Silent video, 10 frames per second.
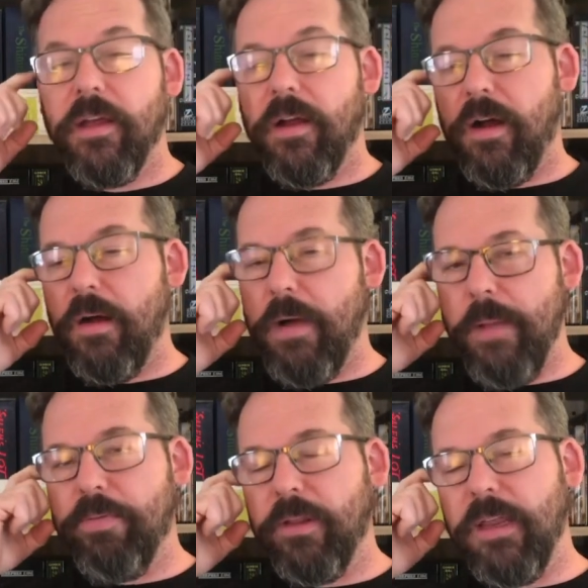Um, I
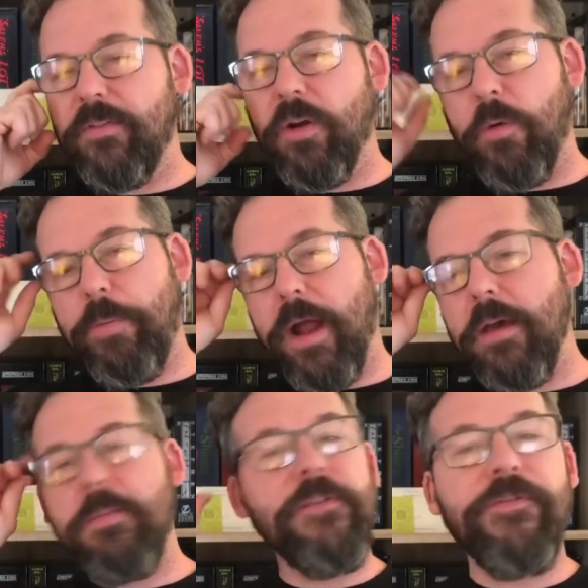believe there will probably
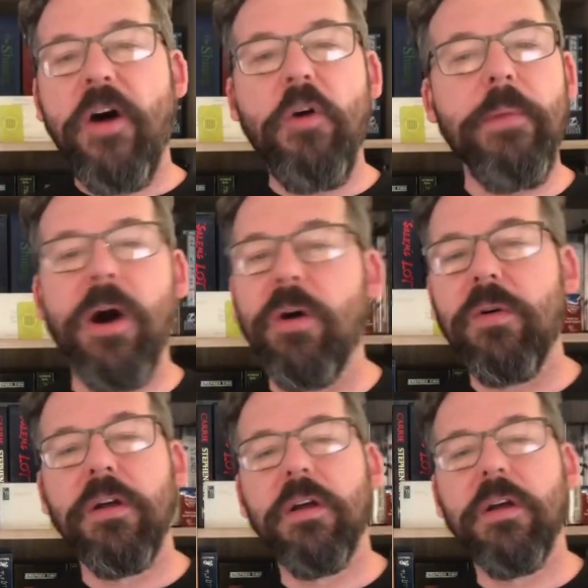be FOMO